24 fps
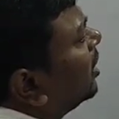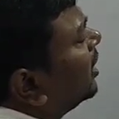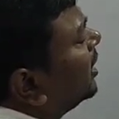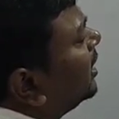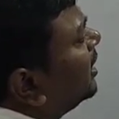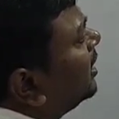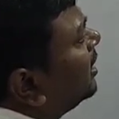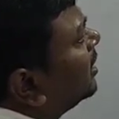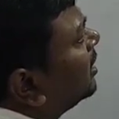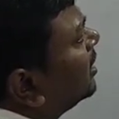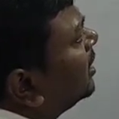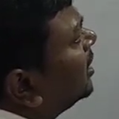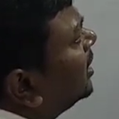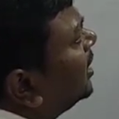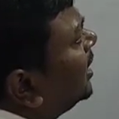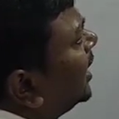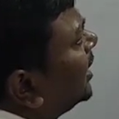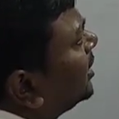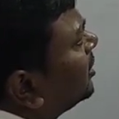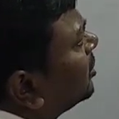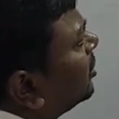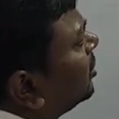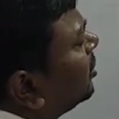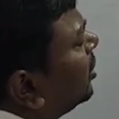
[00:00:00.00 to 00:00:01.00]

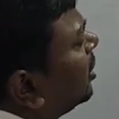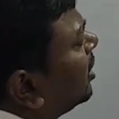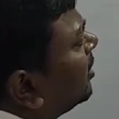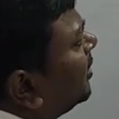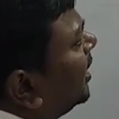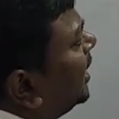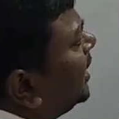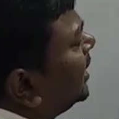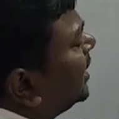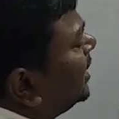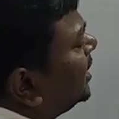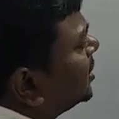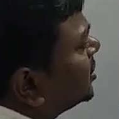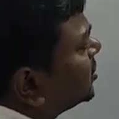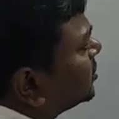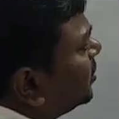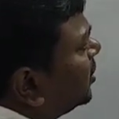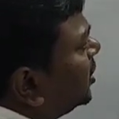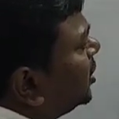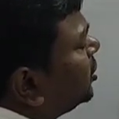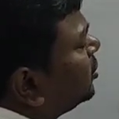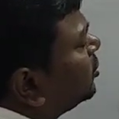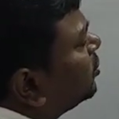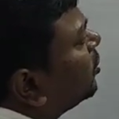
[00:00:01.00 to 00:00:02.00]
electron orbital is
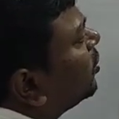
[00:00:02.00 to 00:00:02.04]
going to